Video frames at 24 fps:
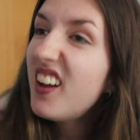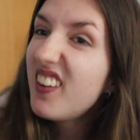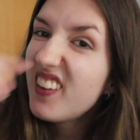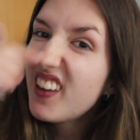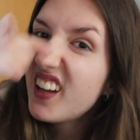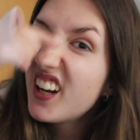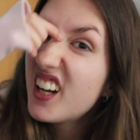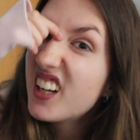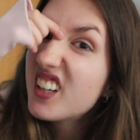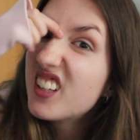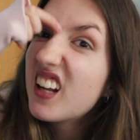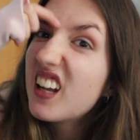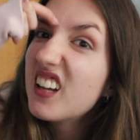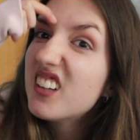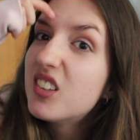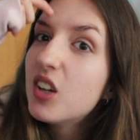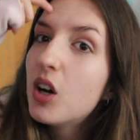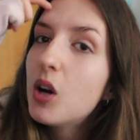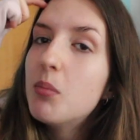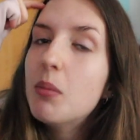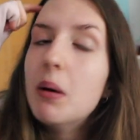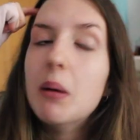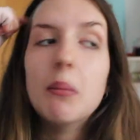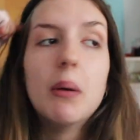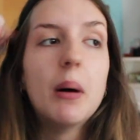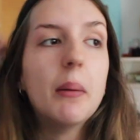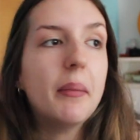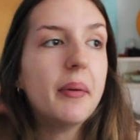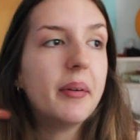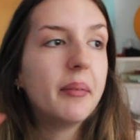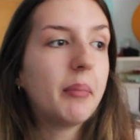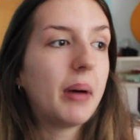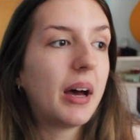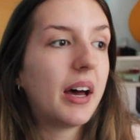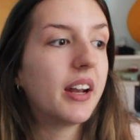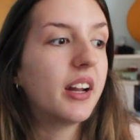And then I like told my mum
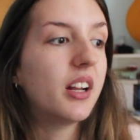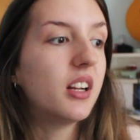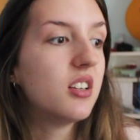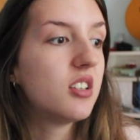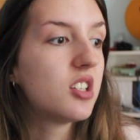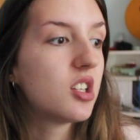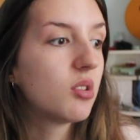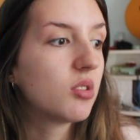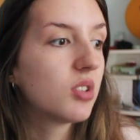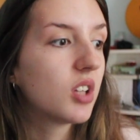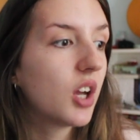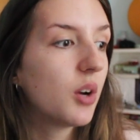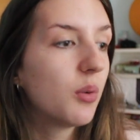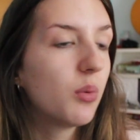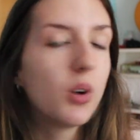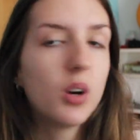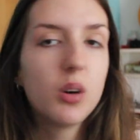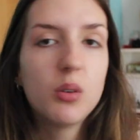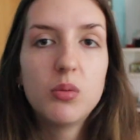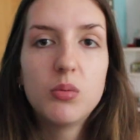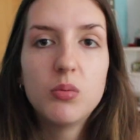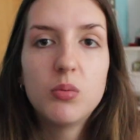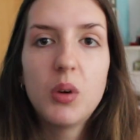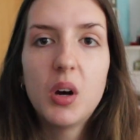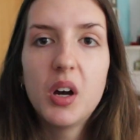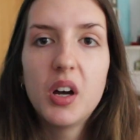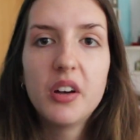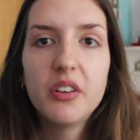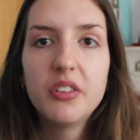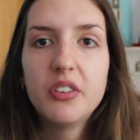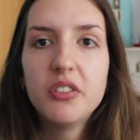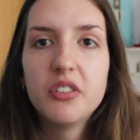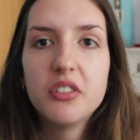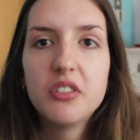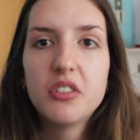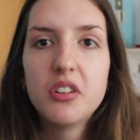about it and she was like, well, why
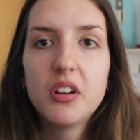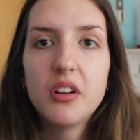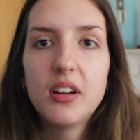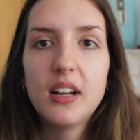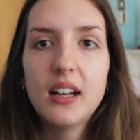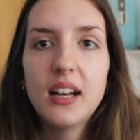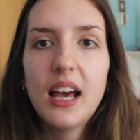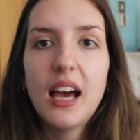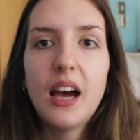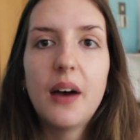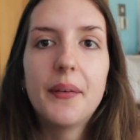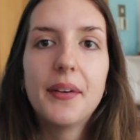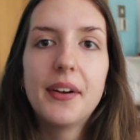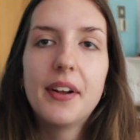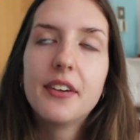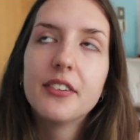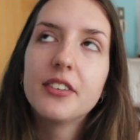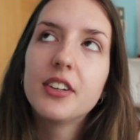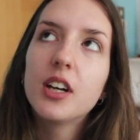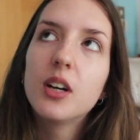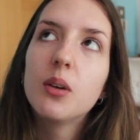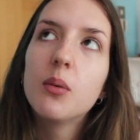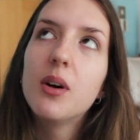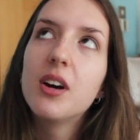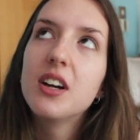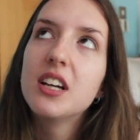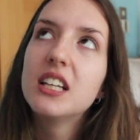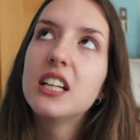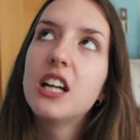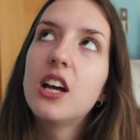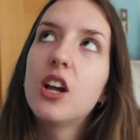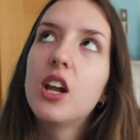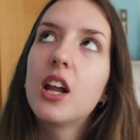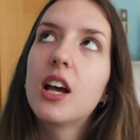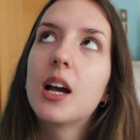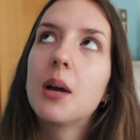aren't you just doing it now? And I was like, well, you
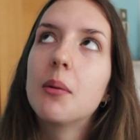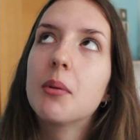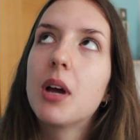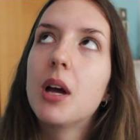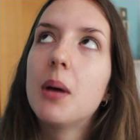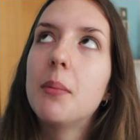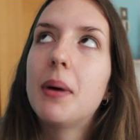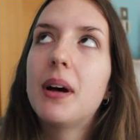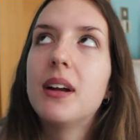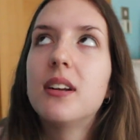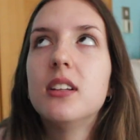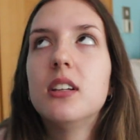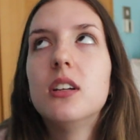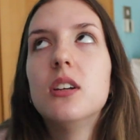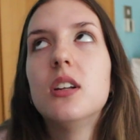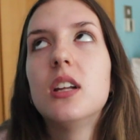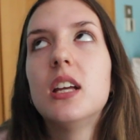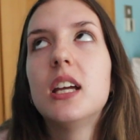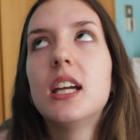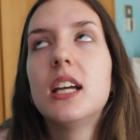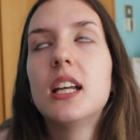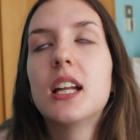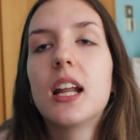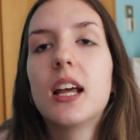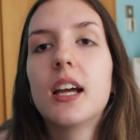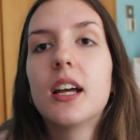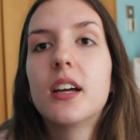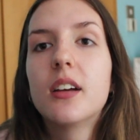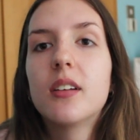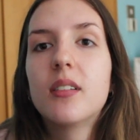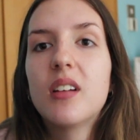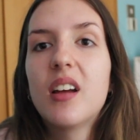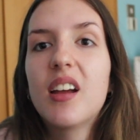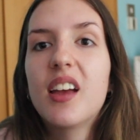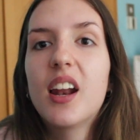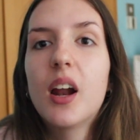know, like I'm going back to uni in like,
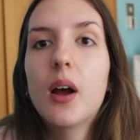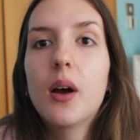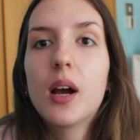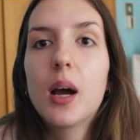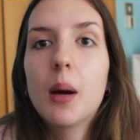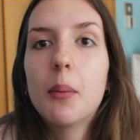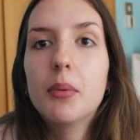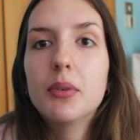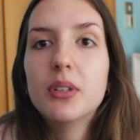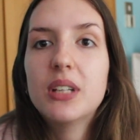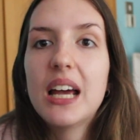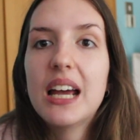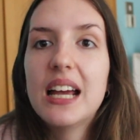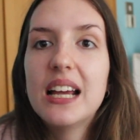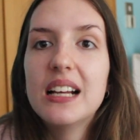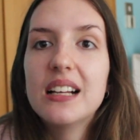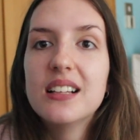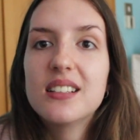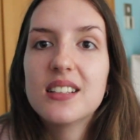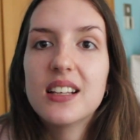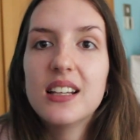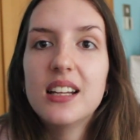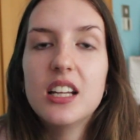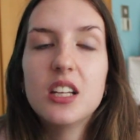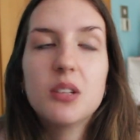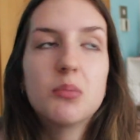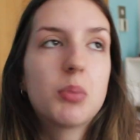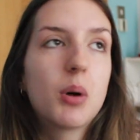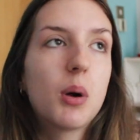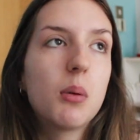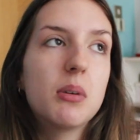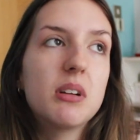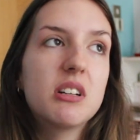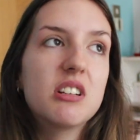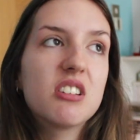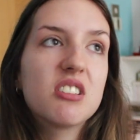you know, a couple days and it's
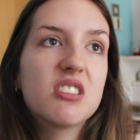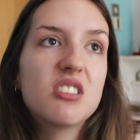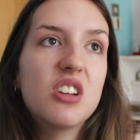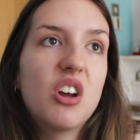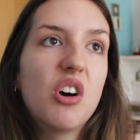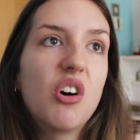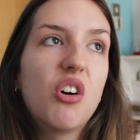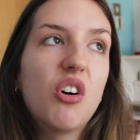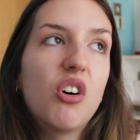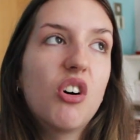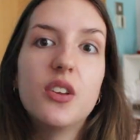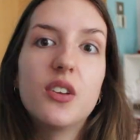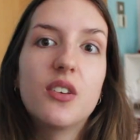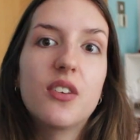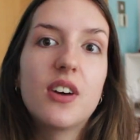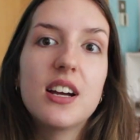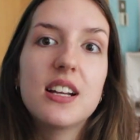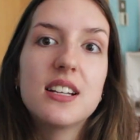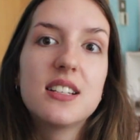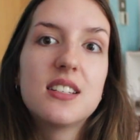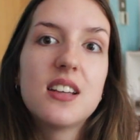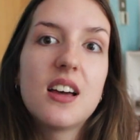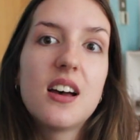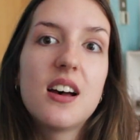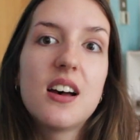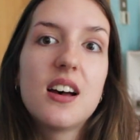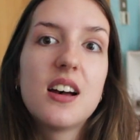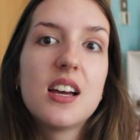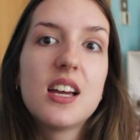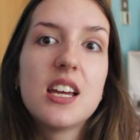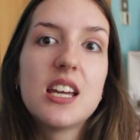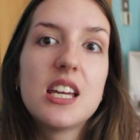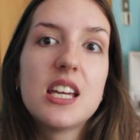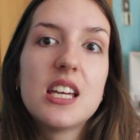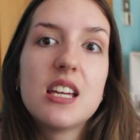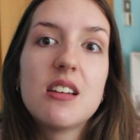probably just not the right
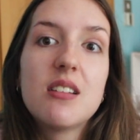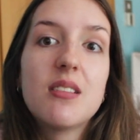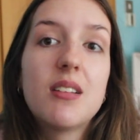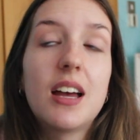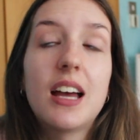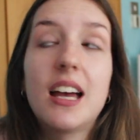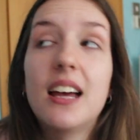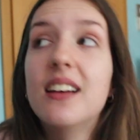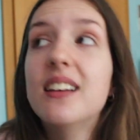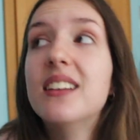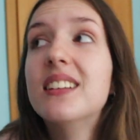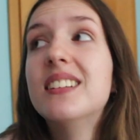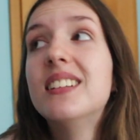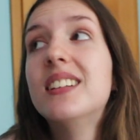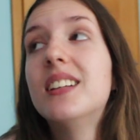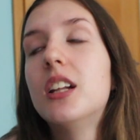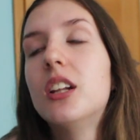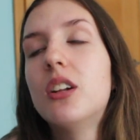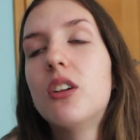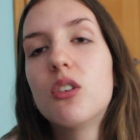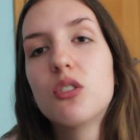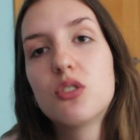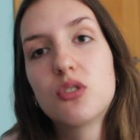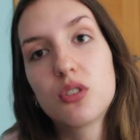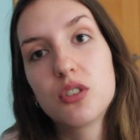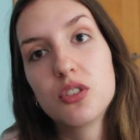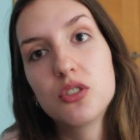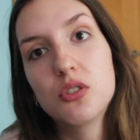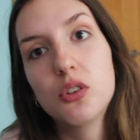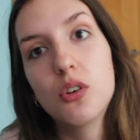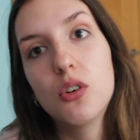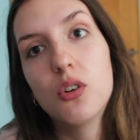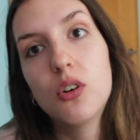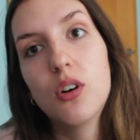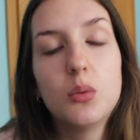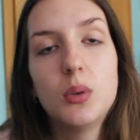time. Uh, long story
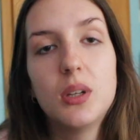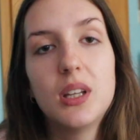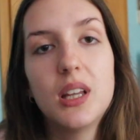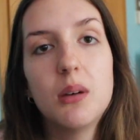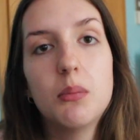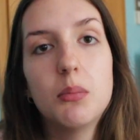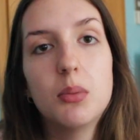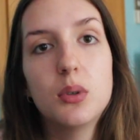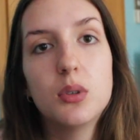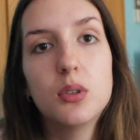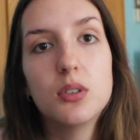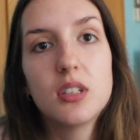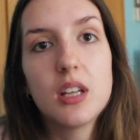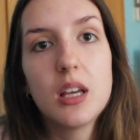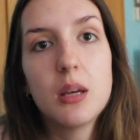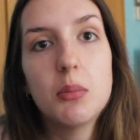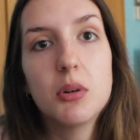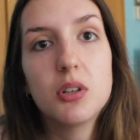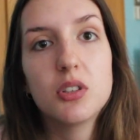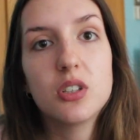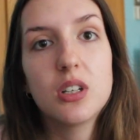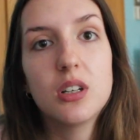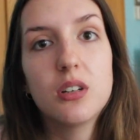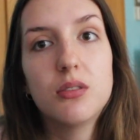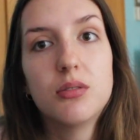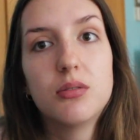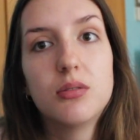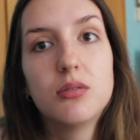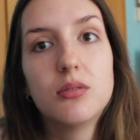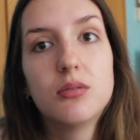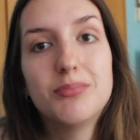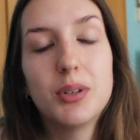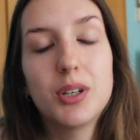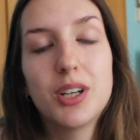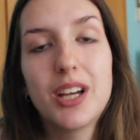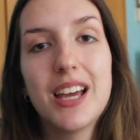short, we then bought a
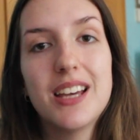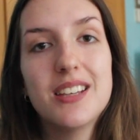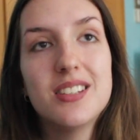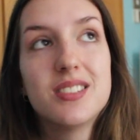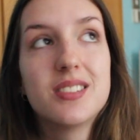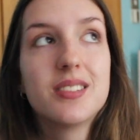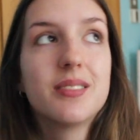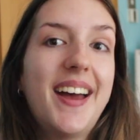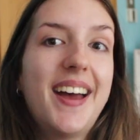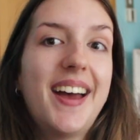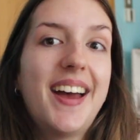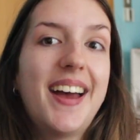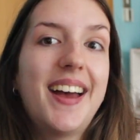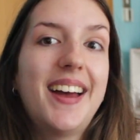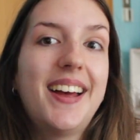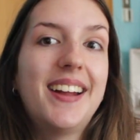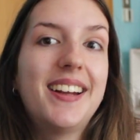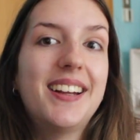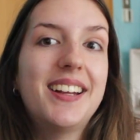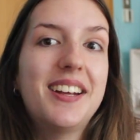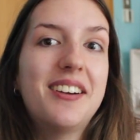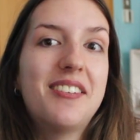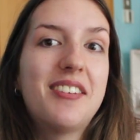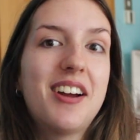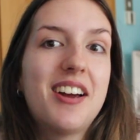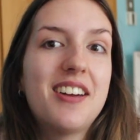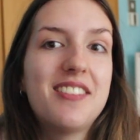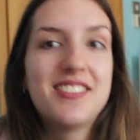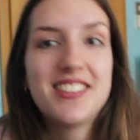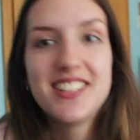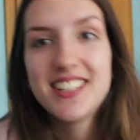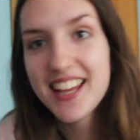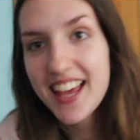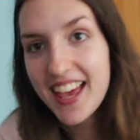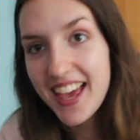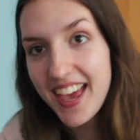bookshelf bookcase and it arrived
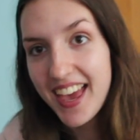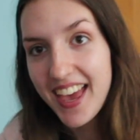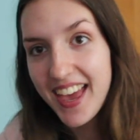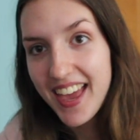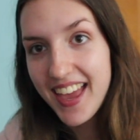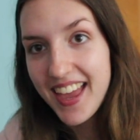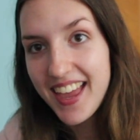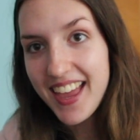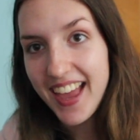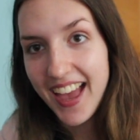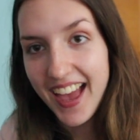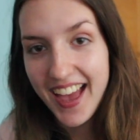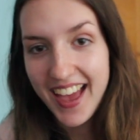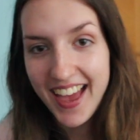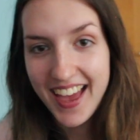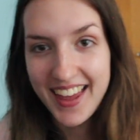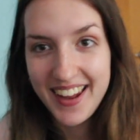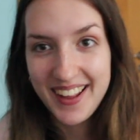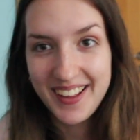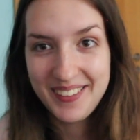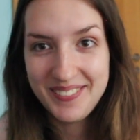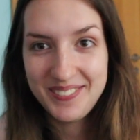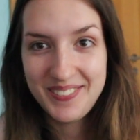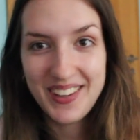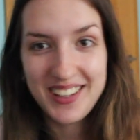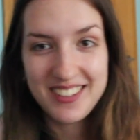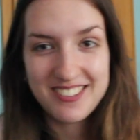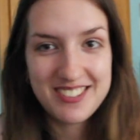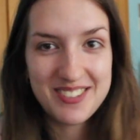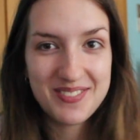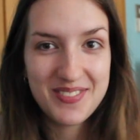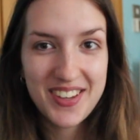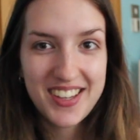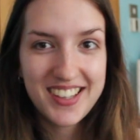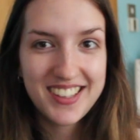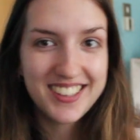today and I'm about
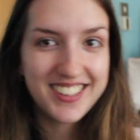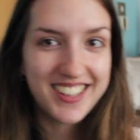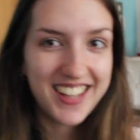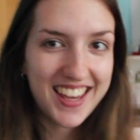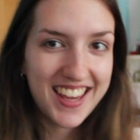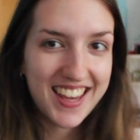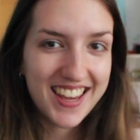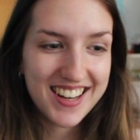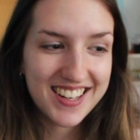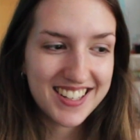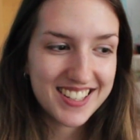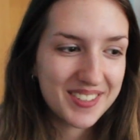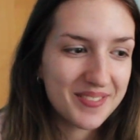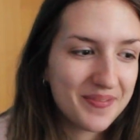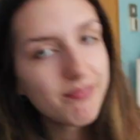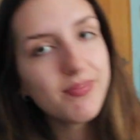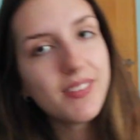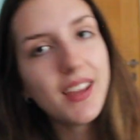to build it.